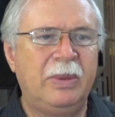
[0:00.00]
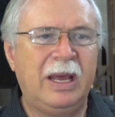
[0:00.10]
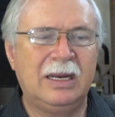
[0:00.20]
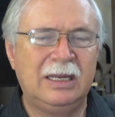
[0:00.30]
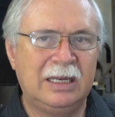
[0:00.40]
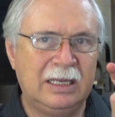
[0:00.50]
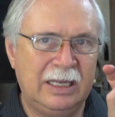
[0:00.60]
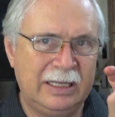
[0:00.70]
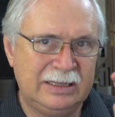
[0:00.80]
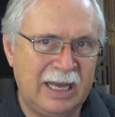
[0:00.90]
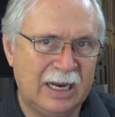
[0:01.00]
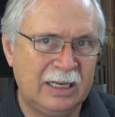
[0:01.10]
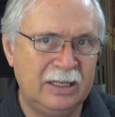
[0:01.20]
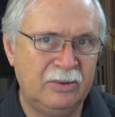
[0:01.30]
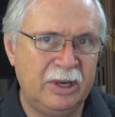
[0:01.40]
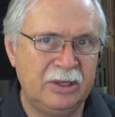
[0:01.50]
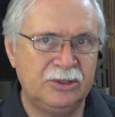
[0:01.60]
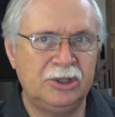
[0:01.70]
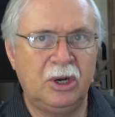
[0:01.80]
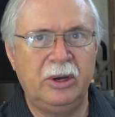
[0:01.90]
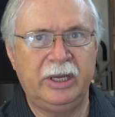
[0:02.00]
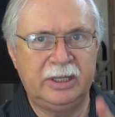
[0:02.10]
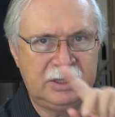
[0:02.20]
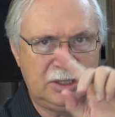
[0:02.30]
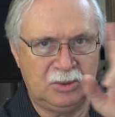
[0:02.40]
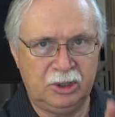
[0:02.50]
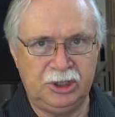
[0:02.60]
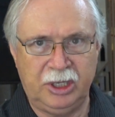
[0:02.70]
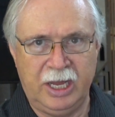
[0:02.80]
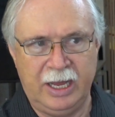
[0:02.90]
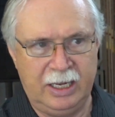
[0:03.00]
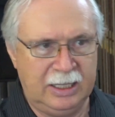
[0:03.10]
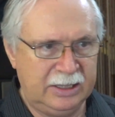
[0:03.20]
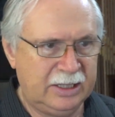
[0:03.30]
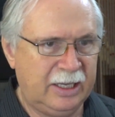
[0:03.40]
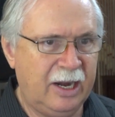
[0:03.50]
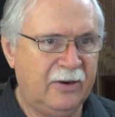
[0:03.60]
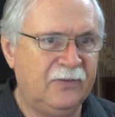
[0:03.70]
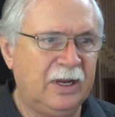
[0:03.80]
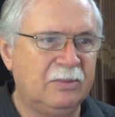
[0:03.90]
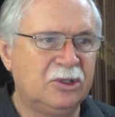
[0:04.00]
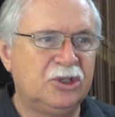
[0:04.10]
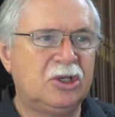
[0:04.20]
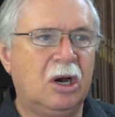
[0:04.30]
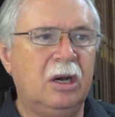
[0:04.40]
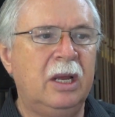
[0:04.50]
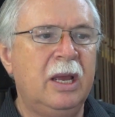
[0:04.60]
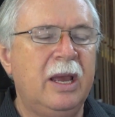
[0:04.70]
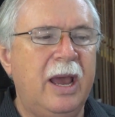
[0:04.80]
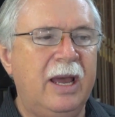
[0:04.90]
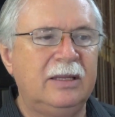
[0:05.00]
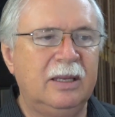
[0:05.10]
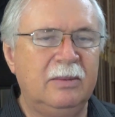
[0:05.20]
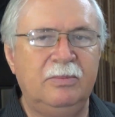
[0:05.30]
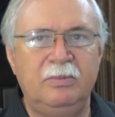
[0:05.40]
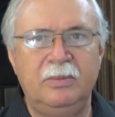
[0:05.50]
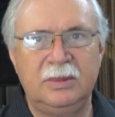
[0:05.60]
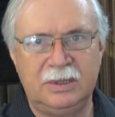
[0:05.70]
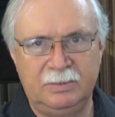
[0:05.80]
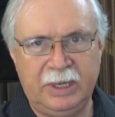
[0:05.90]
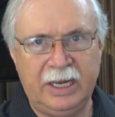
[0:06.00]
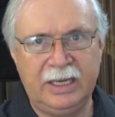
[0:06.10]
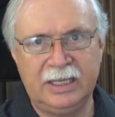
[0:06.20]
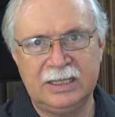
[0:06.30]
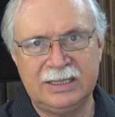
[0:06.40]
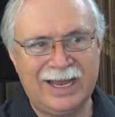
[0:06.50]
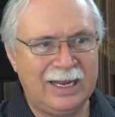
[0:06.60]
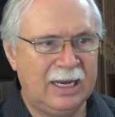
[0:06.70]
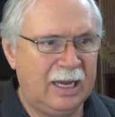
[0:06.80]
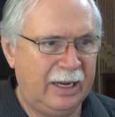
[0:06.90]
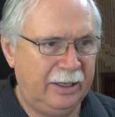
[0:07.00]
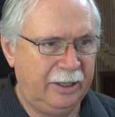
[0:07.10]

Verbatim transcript: Pedal it exactly the way they're showing. This is what you get. Listen carefully. I'm going to start at the beginning of the second line